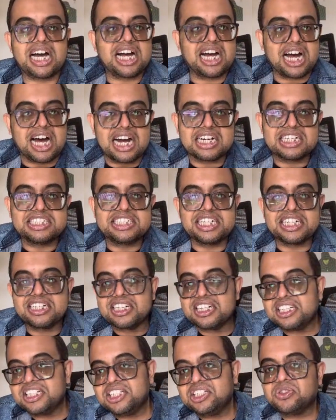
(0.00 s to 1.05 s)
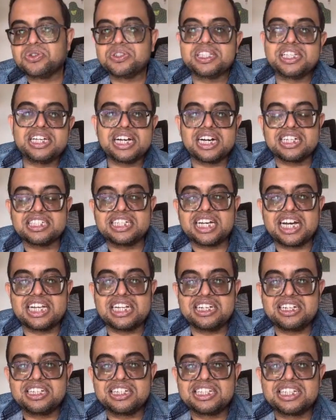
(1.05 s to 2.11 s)
are generally using agile,
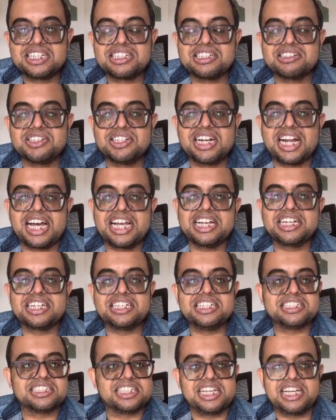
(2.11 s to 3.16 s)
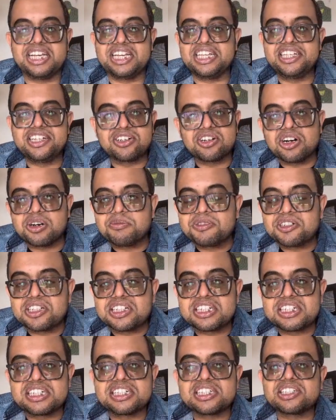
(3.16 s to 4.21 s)
like say
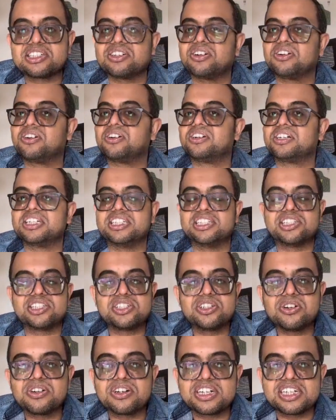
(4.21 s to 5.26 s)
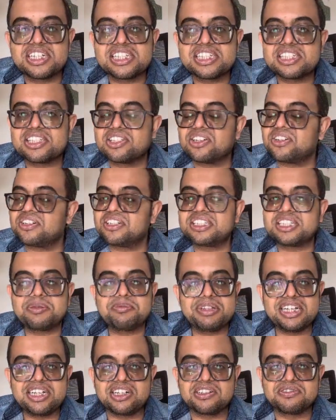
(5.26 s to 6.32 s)
e-commerce or insurance or
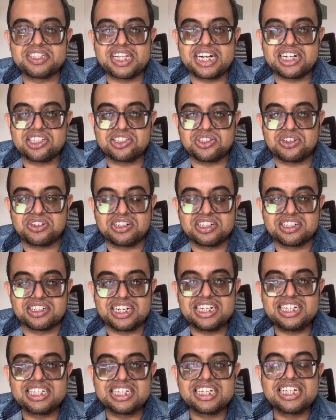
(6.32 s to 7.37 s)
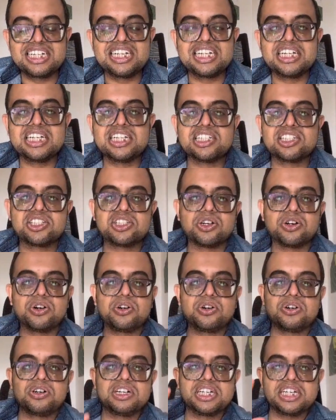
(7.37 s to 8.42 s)
something of that sort, right?
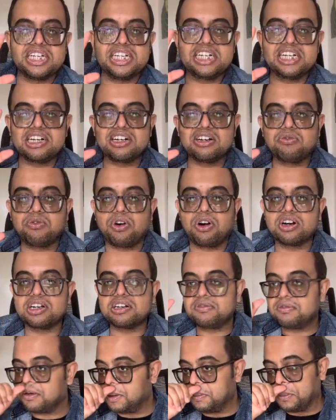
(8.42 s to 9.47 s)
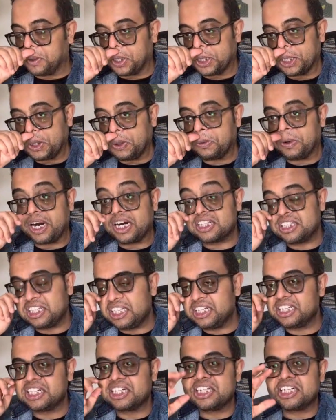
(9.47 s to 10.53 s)
So in a waterfall model where
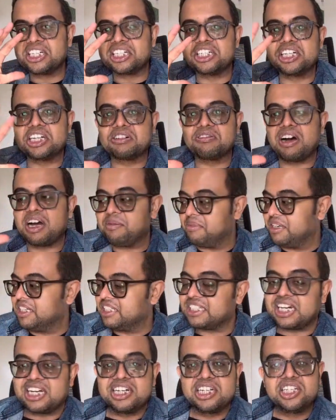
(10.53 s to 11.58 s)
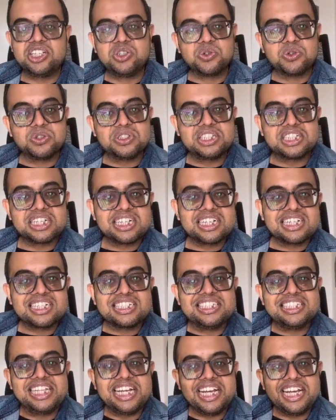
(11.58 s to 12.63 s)
the requirements are huge,
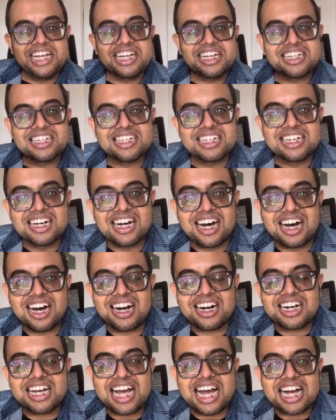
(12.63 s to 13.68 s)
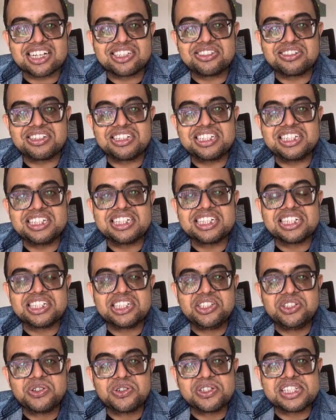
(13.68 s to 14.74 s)
they are actually
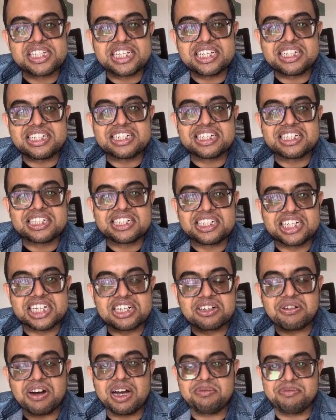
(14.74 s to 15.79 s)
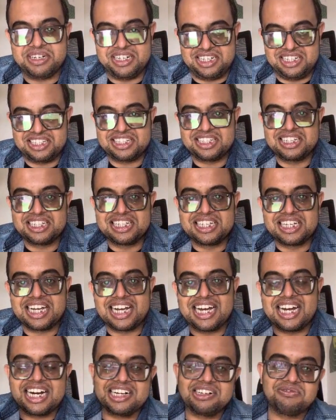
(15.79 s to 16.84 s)
using requirements,
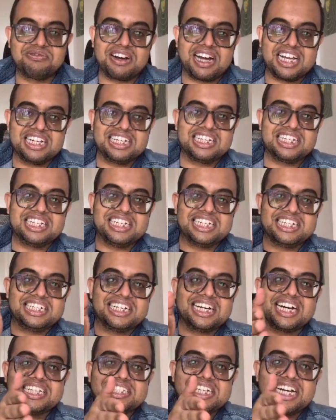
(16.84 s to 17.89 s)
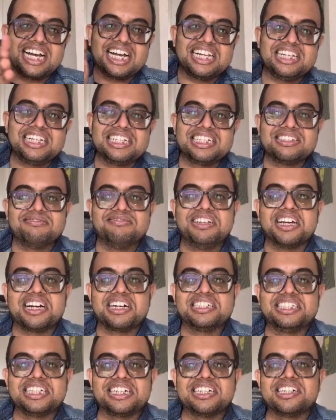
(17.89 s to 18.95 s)
and while in agile we are
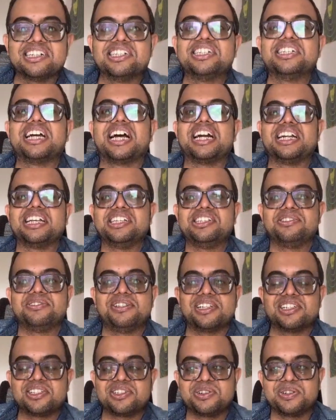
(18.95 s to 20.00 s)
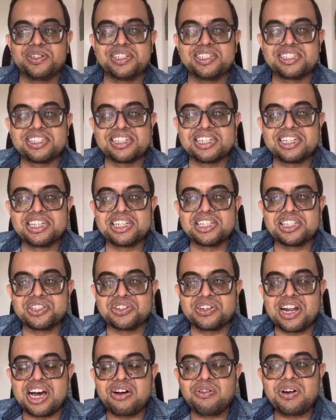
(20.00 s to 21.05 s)
generally writing user stories. So
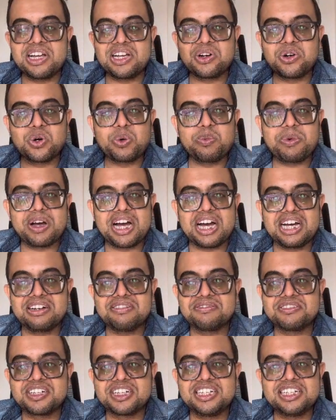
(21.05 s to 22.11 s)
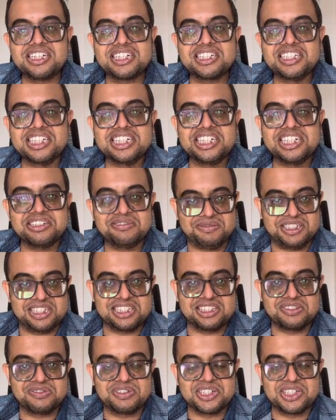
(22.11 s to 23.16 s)
now I hope I have cleared the
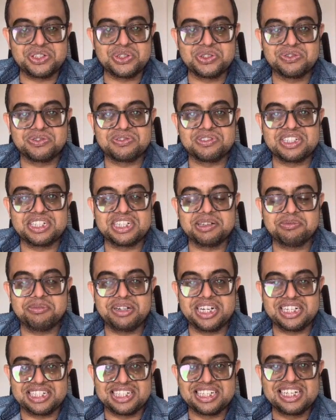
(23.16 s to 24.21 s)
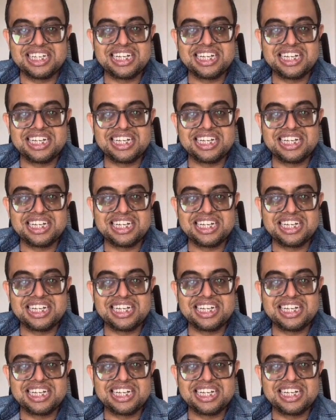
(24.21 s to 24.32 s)
difference for you in a bit.